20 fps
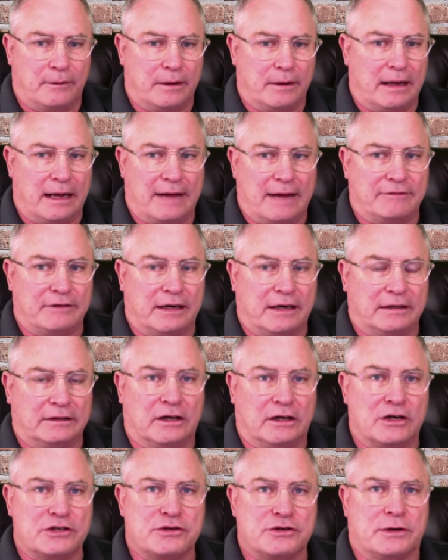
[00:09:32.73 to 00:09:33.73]
I've done in
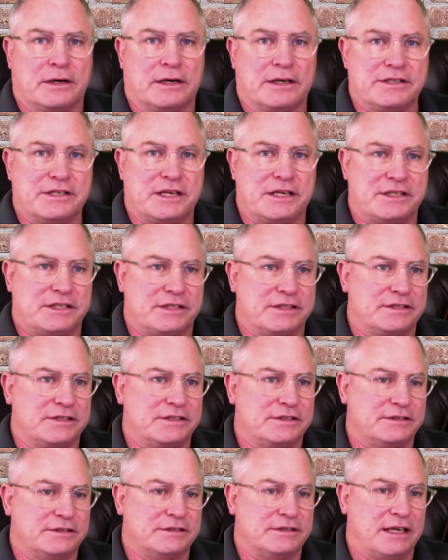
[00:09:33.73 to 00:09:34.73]
large organizations,
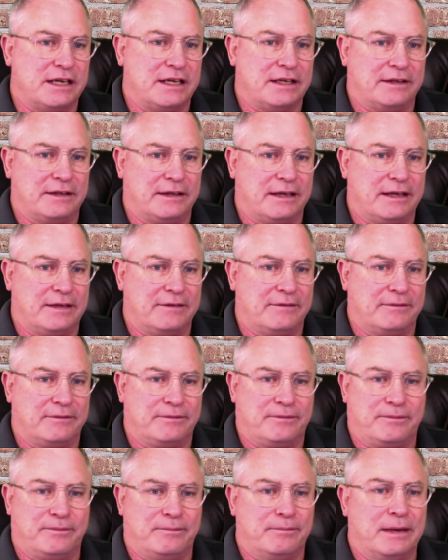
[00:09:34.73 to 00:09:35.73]
and
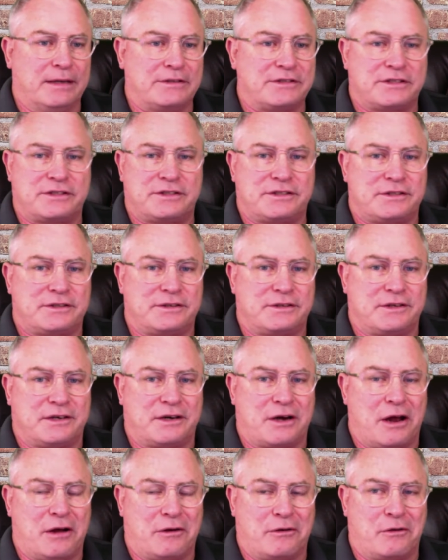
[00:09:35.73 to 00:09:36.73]
much
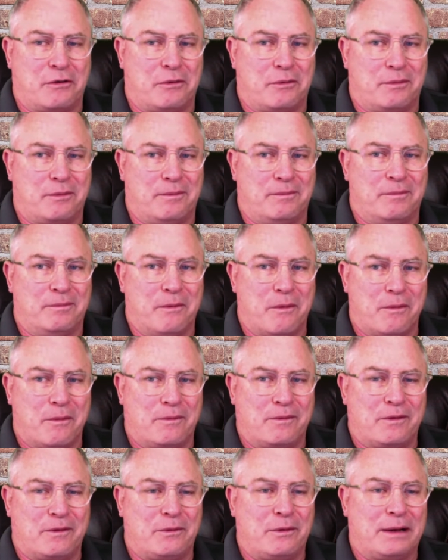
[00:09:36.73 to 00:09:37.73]

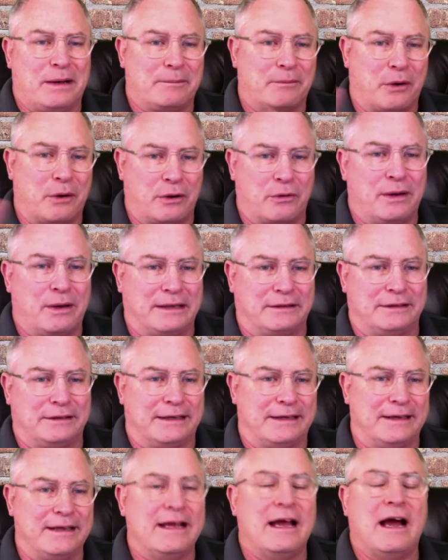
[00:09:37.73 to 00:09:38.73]
more
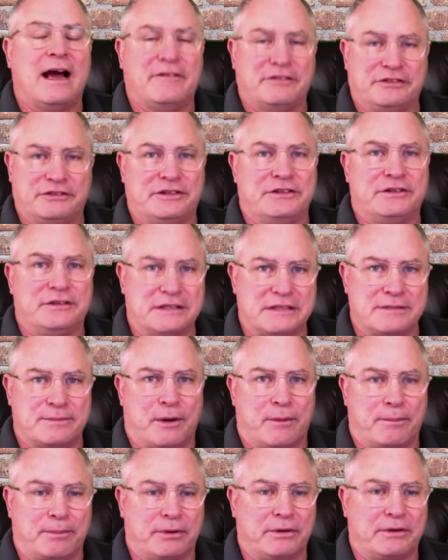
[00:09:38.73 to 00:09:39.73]
quickly, obviously doing
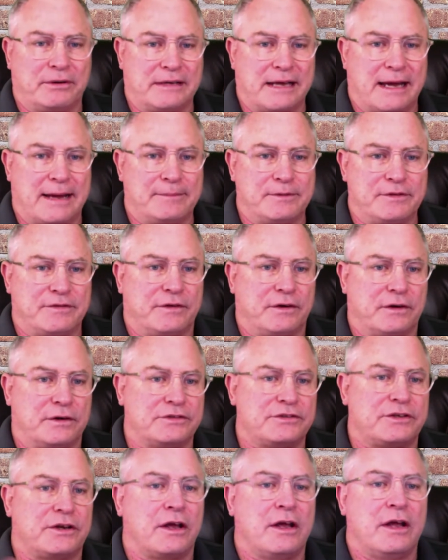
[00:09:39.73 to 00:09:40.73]
small prototypes
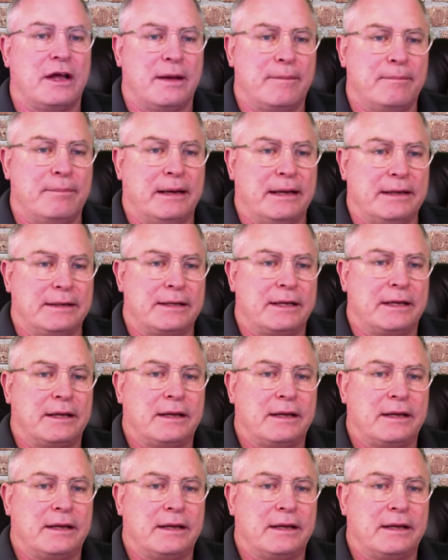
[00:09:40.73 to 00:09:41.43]
first, but